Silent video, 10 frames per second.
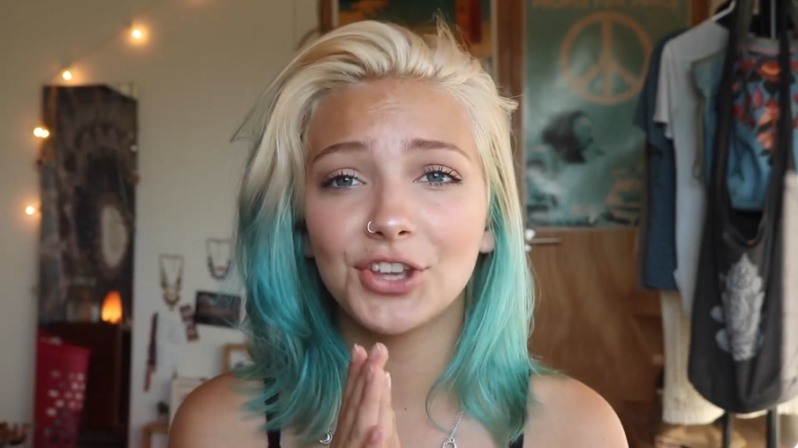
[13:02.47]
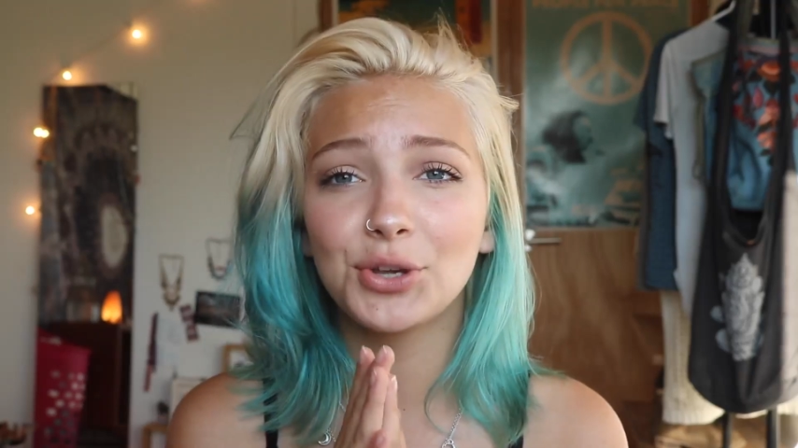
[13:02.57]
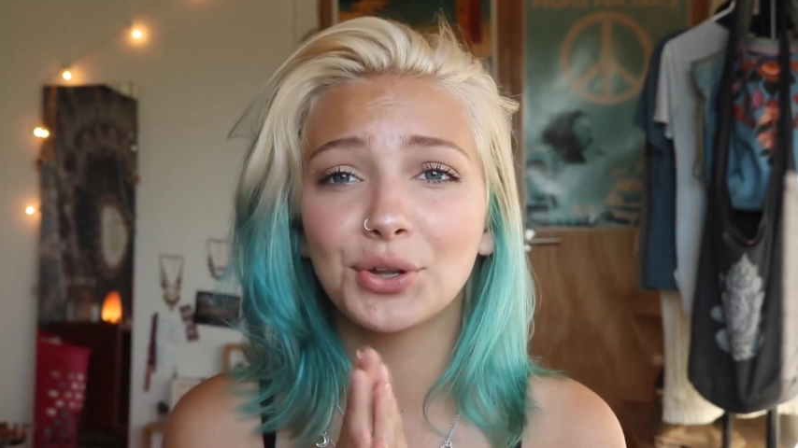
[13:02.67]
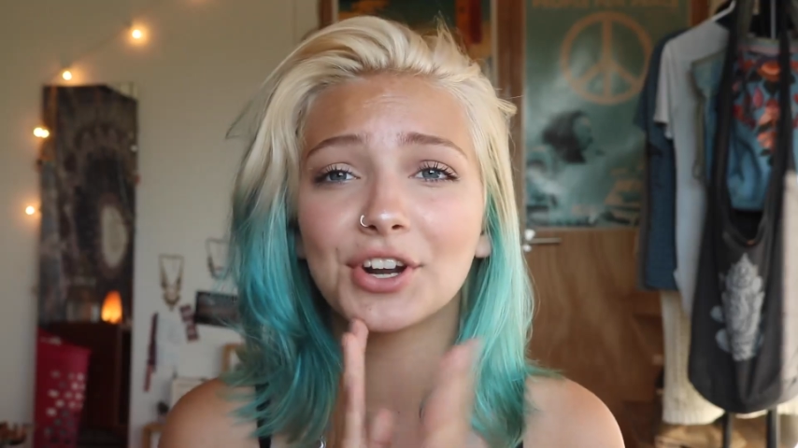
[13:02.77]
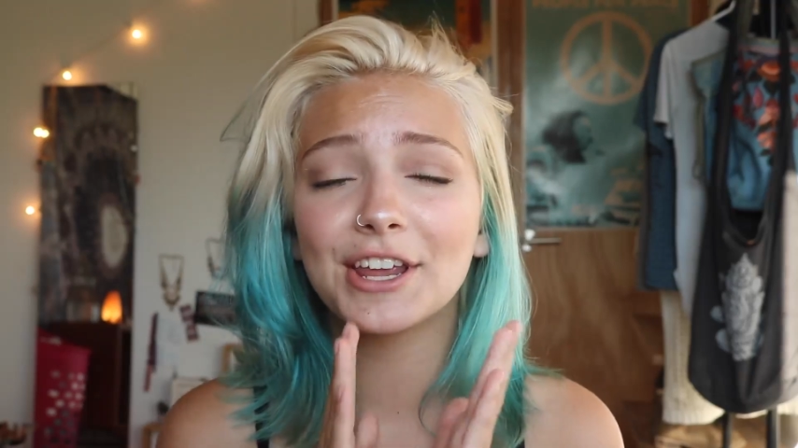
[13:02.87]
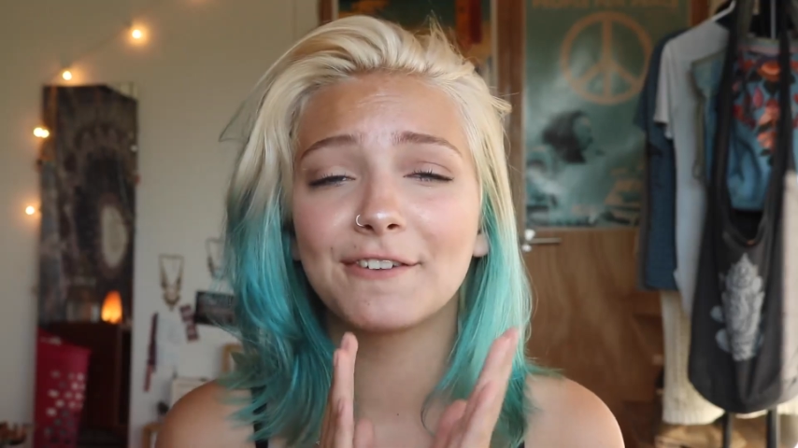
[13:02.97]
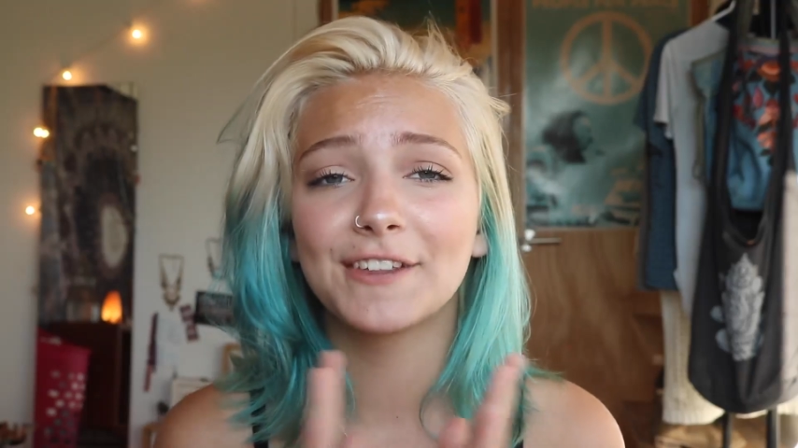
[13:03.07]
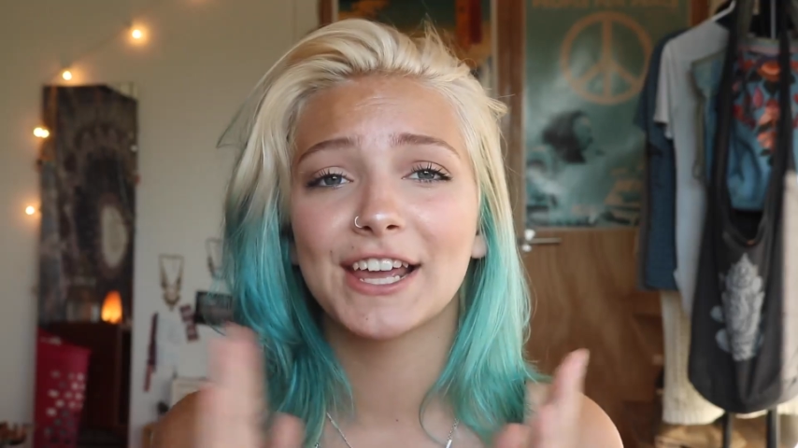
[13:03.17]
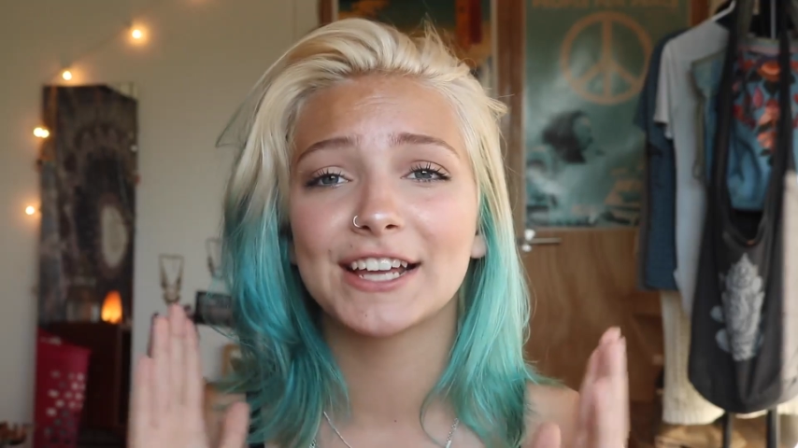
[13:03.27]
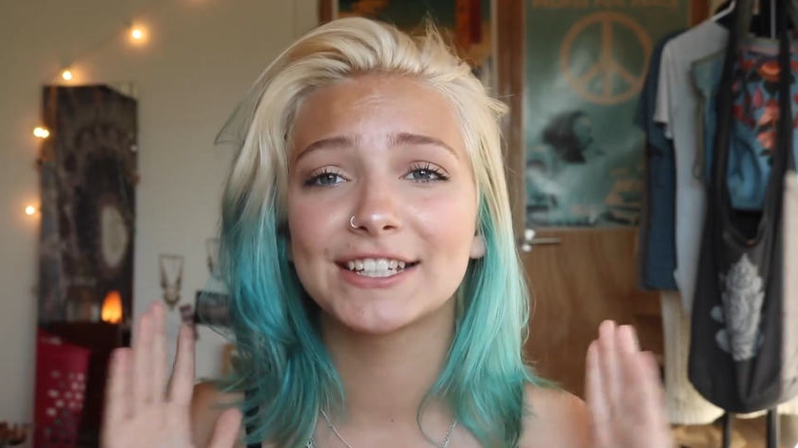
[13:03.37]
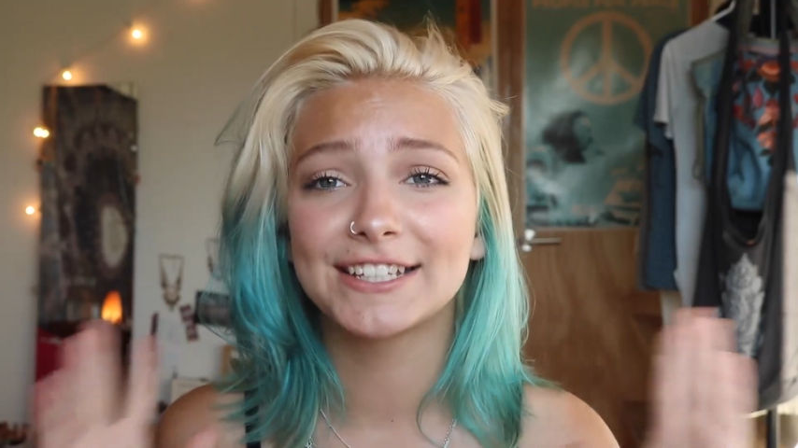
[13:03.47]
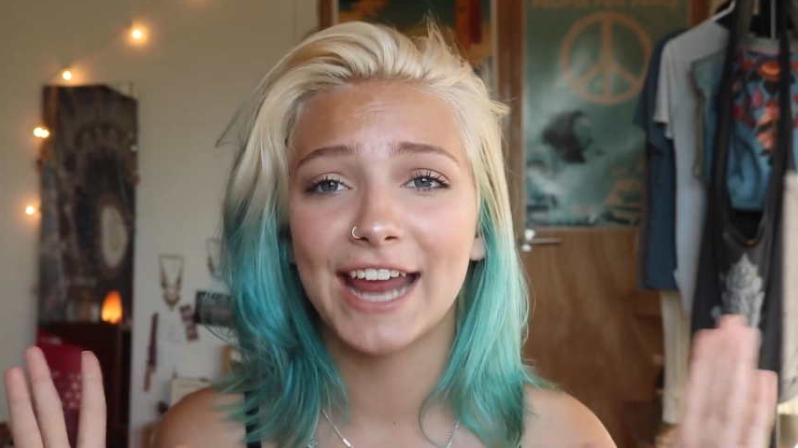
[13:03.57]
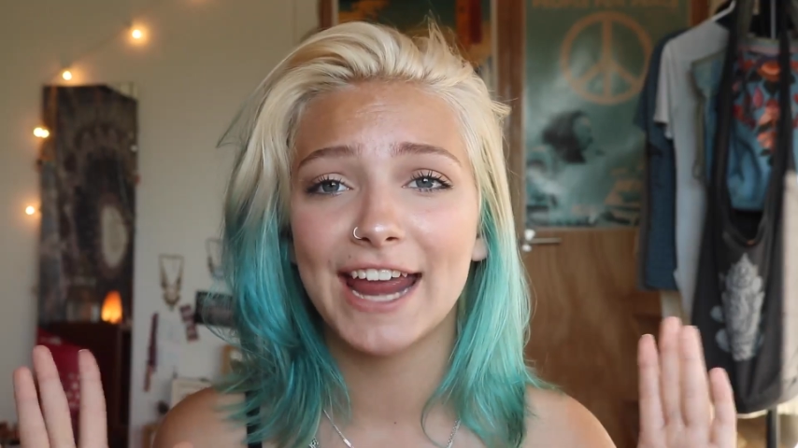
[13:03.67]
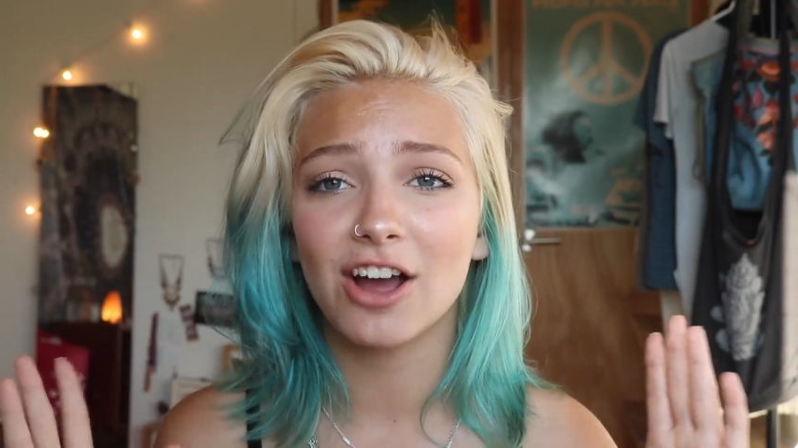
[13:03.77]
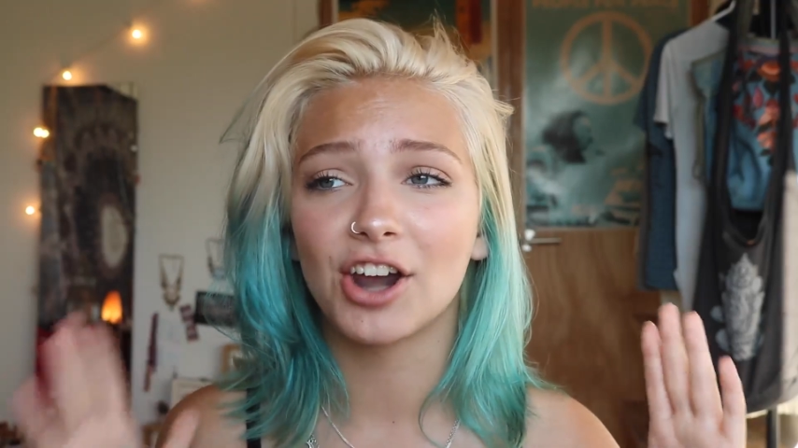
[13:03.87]
You literally feel like a
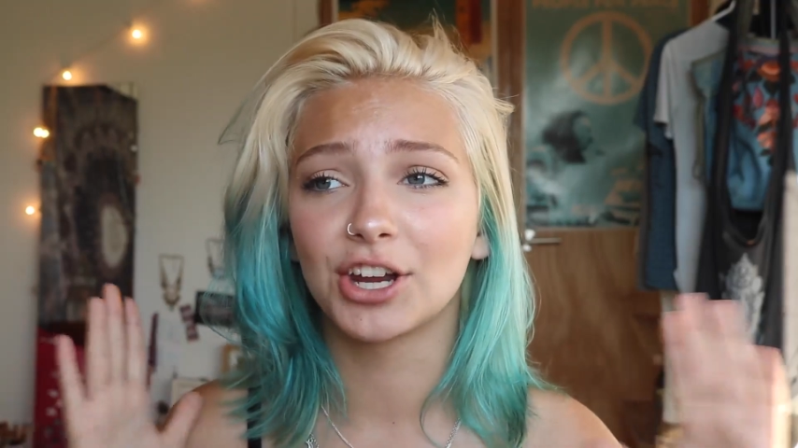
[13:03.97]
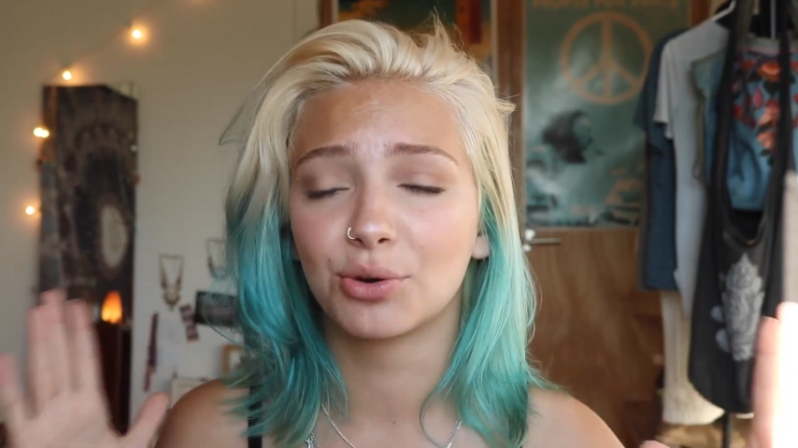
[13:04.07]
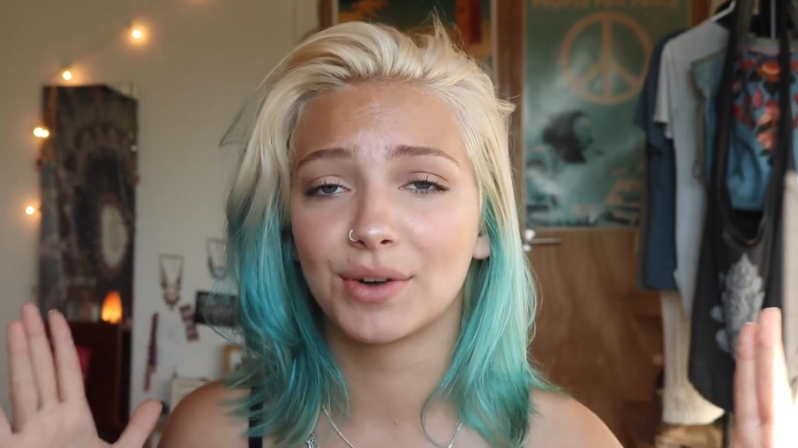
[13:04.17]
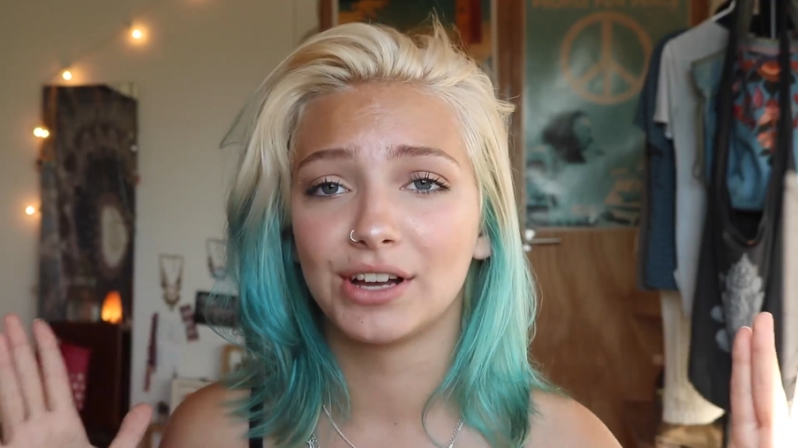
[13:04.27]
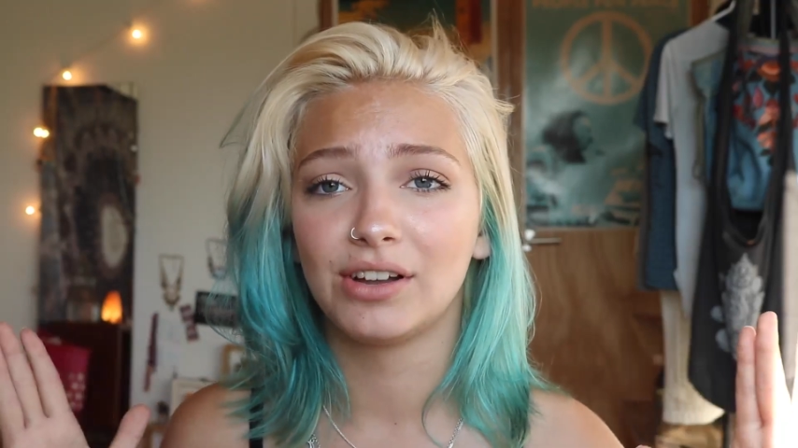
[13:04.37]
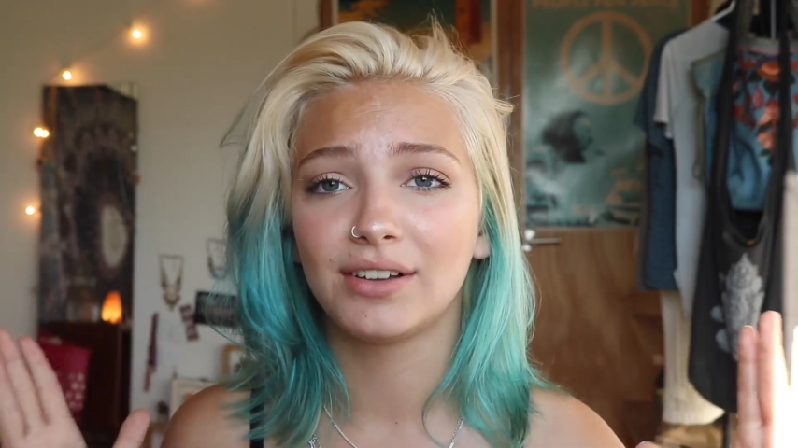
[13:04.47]
steak on a grill.